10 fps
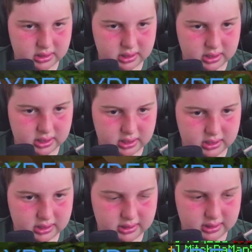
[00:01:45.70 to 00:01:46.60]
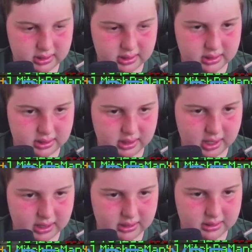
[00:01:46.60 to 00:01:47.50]
and it's
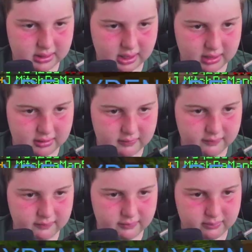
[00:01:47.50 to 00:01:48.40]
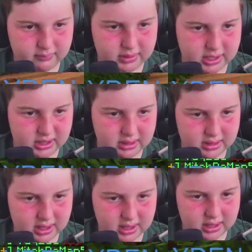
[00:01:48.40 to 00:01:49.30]
kind of means
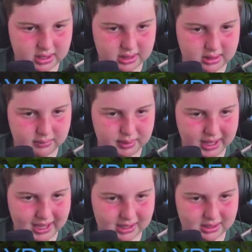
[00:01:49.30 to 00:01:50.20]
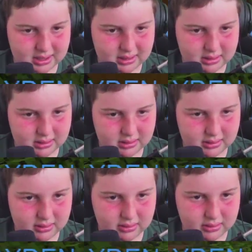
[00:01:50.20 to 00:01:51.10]
that it's not packed.
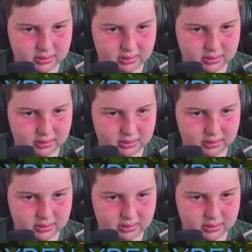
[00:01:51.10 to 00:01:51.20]
So